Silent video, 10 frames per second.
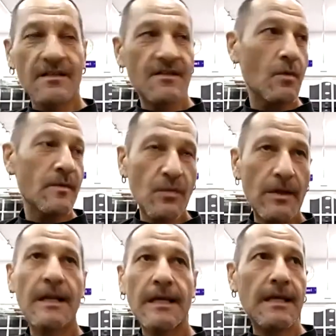the Women's
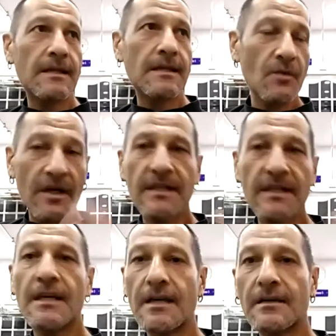Weekly, the New
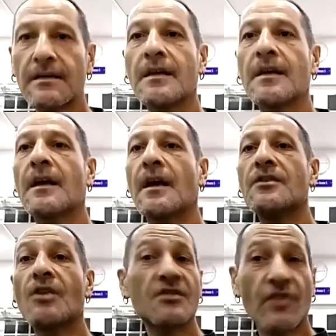Idea. You go
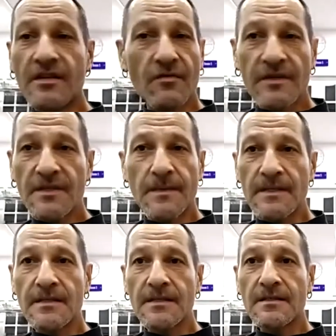straight to the
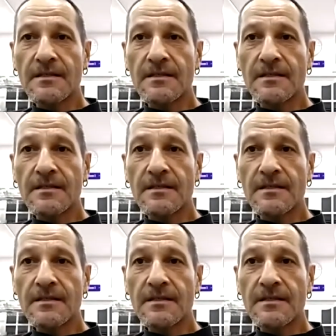recipes.